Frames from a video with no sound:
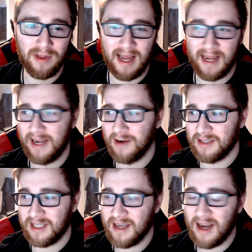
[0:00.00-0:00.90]
like here are
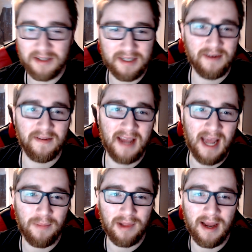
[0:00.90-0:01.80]
the guns, here are the
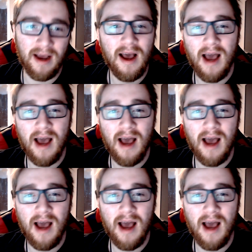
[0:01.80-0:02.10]
gameplay.